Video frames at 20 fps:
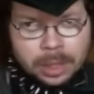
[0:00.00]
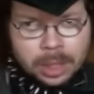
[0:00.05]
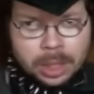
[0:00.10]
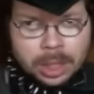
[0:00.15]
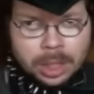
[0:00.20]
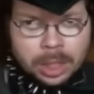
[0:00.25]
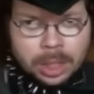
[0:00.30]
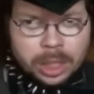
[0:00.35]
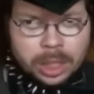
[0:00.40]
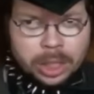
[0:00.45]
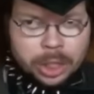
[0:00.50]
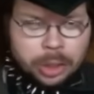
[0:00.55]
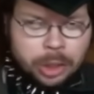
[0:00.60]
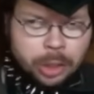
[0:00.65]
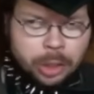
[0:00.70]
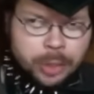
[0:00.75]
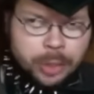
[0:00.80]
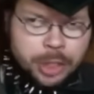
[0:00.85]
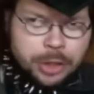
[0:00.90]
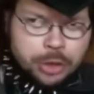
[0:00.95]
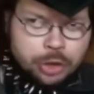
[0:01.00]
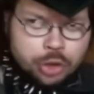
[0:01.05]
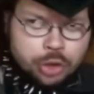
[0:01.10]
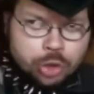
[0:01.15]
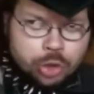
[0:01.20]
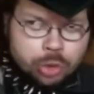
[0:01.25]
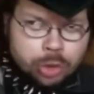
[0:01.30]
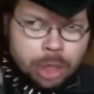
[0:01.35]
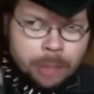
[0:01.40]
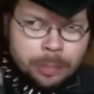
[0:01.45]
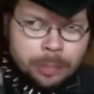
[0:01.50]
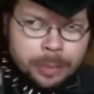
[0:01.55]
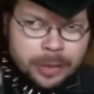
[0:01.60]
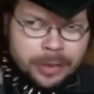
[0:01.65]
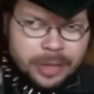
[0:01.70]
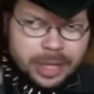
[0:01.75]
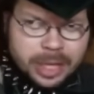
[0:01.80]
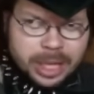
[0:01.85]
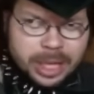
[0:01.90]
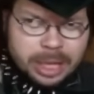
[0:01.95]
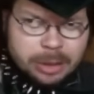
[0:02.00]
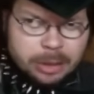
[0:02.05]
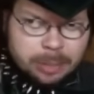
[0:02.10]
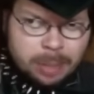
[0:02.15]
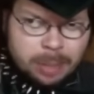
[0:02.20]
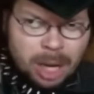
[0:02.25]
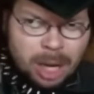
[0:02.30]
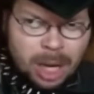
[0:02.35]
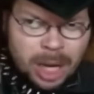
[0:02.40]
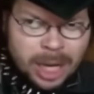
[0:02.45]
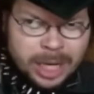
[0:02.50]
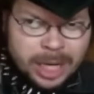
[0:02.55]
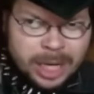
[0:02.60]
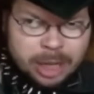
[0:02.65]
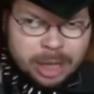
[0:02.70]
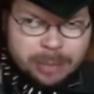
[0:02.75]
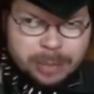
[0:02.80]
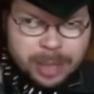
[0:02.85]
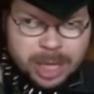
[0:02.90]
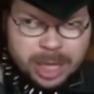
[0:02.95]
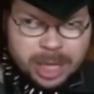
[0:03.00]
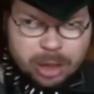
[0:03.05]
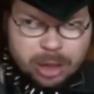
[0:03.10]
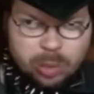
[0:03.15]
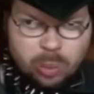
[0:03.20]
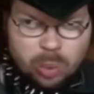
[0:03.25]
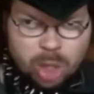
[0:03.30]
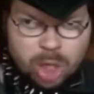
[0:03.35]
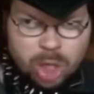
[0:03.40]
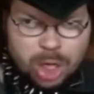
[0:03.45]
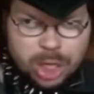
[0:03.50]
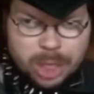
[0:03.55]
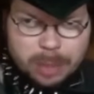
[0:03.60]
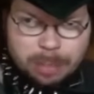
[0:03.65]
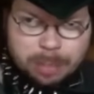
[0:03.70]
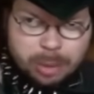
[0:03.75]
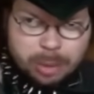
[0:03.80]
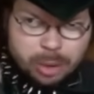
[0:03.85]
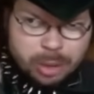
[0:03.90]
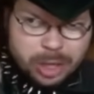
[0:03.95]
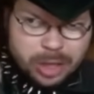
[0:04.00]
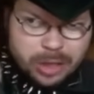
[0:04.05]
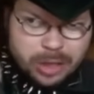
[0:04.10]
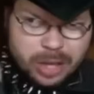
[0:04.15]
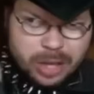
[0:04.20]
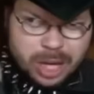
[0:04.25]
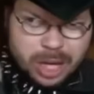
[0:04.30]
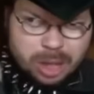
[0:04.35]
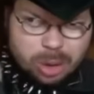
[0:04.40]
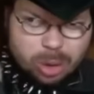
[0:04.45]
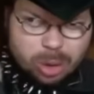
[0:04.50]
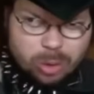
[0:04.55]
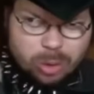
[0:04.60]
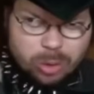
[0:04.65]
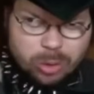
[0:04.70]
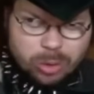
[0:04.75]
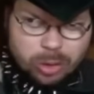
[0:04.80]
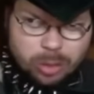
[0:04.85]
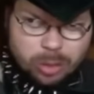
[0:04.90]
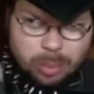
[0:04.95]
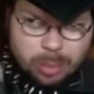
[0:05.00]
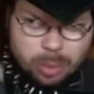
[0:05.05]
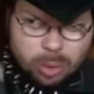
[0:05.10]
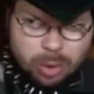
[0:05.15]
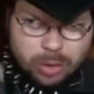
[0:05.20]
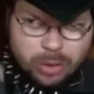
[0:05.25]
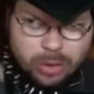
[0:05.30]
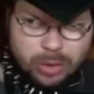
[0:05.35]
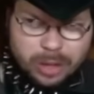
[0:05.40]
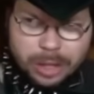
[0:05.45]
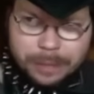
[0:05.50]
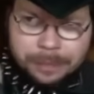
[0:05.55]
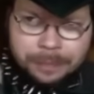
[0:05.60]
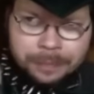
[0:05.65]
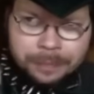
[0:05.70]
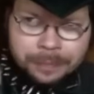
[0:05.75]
The only reason Trump is against pot is because, one, Bernie Sanders supports it,